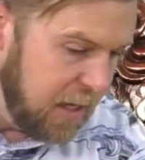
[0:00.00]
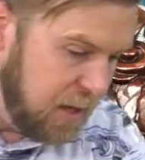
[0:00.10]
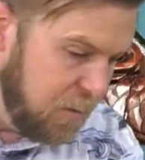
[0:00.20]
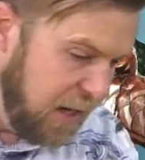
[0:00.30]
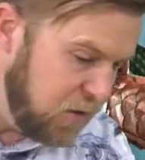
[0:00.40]

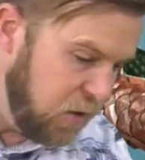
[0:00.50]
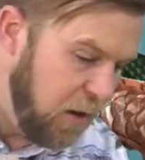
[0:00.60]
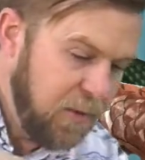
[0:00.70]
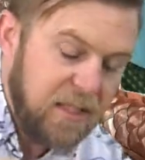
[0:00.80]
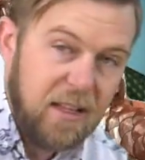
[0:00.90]
in my
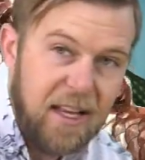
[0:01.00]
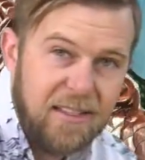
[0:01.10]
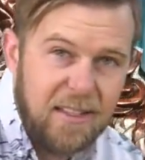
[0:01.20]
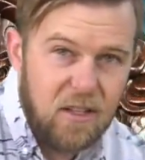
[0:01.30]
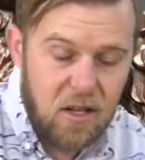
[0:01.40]
ceramics
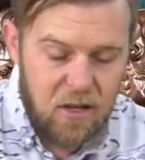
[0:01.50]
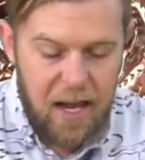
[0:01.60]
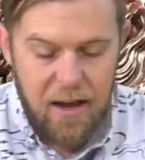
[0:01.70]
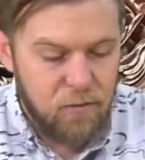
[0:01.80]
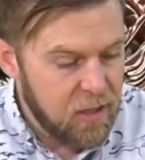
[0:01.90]
class and you don't
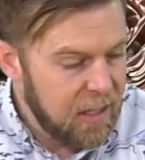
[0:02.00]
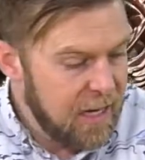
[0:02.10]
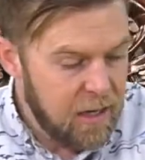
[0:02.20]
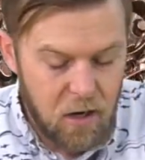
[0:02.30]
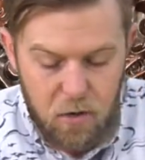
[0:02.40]
have clay
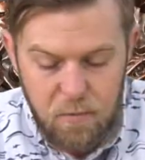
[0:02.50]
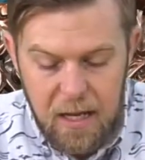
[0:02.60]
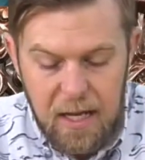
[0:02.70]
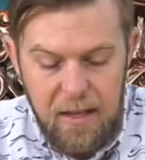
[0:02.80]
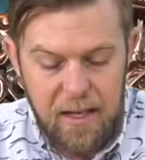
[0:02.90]
at home,
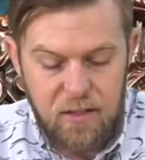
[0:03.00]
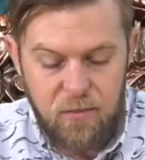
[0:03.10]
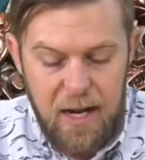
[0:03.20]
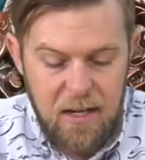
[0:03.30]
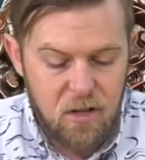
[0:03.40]
that's fine.